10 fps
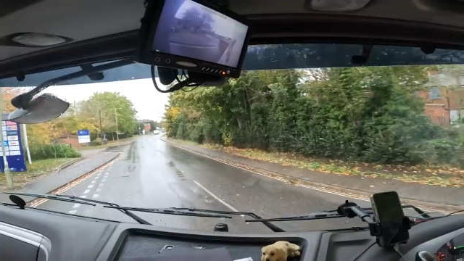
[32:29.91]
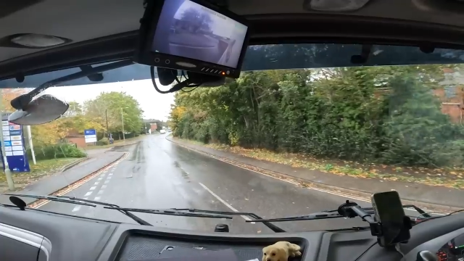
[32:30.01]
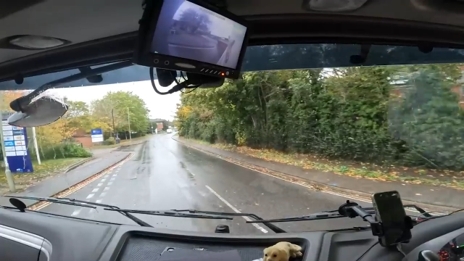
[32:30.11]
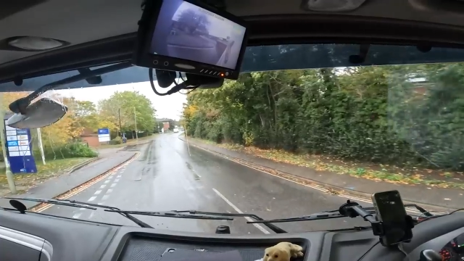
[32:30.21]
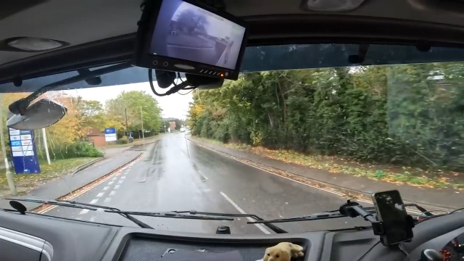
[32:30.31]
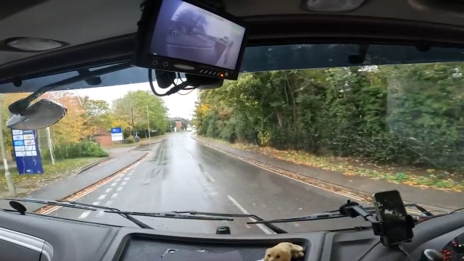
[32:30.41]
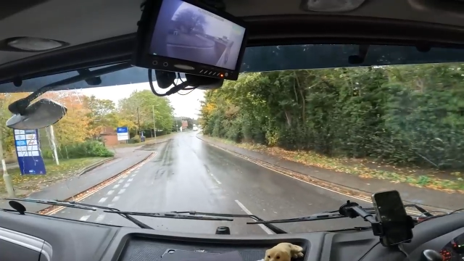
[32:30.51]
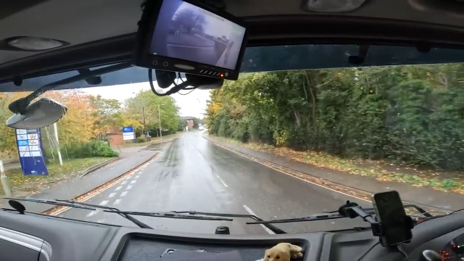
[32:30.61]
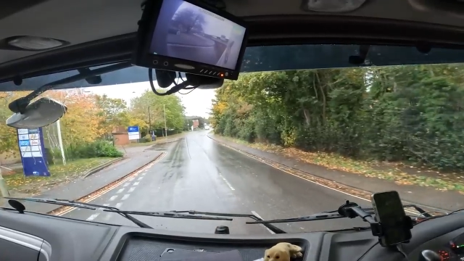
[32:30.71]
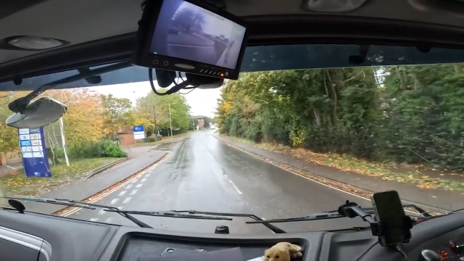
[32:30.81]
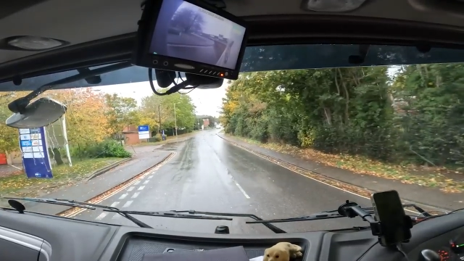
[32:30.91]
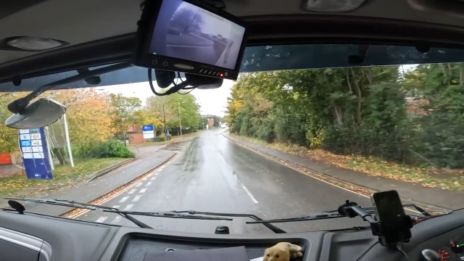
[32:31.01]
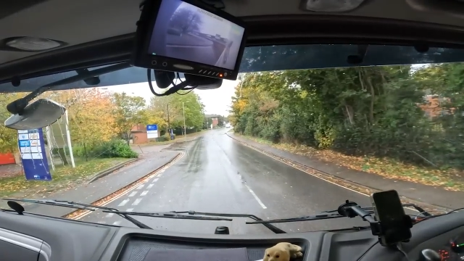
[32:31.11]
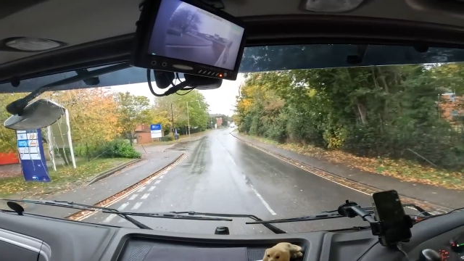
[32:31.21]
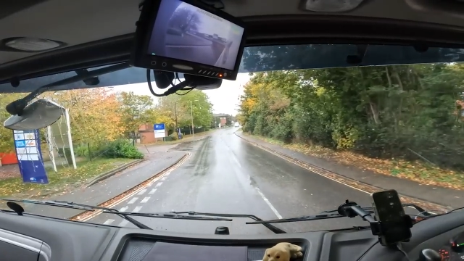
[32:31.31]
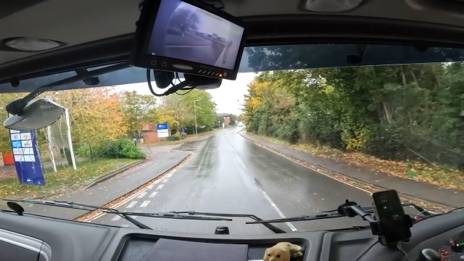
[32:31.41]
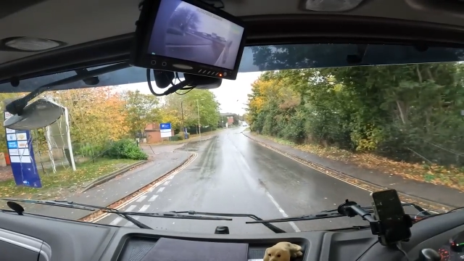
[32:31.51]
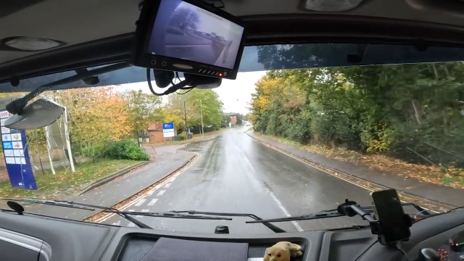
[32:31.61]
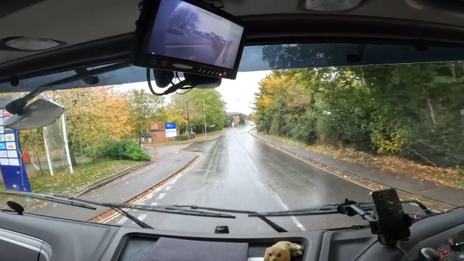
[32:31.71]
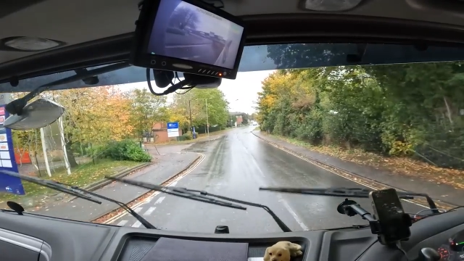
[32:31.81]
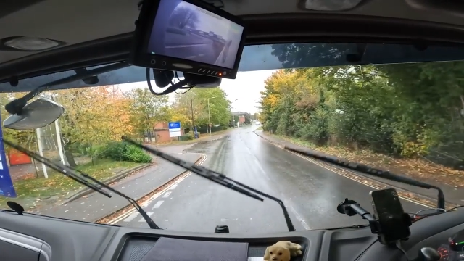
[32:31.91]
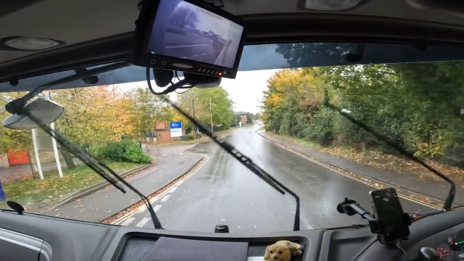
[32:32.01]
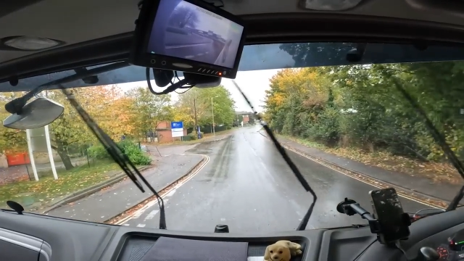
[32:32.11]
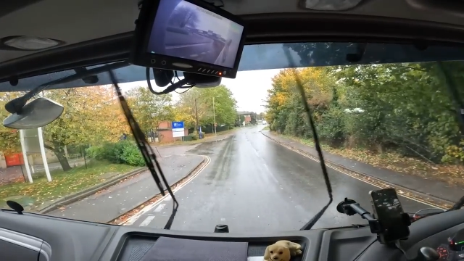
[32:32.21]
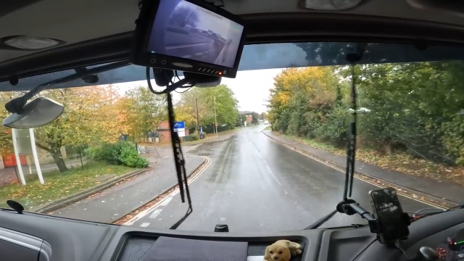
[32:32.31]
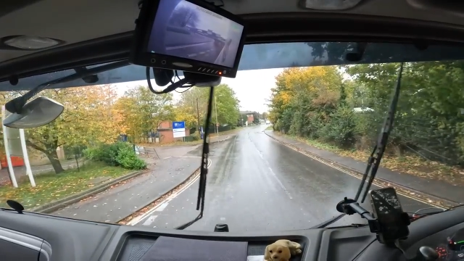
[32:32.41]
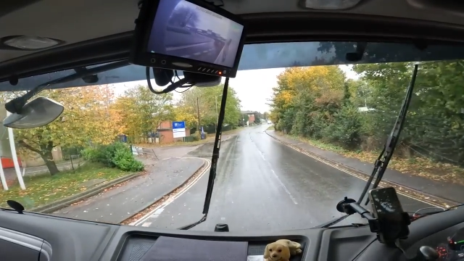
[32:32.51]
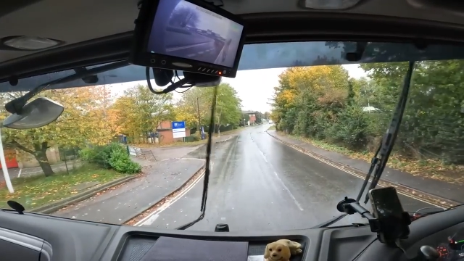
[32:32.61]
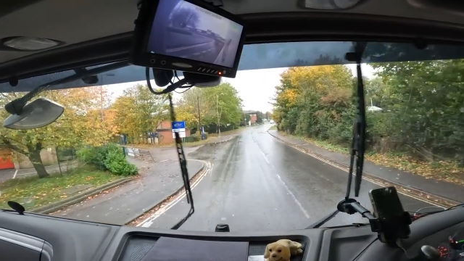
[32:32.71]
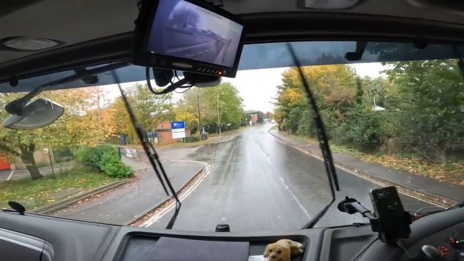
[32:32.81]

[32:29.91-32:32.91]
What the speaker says: No face is visible, so there are no lips to read.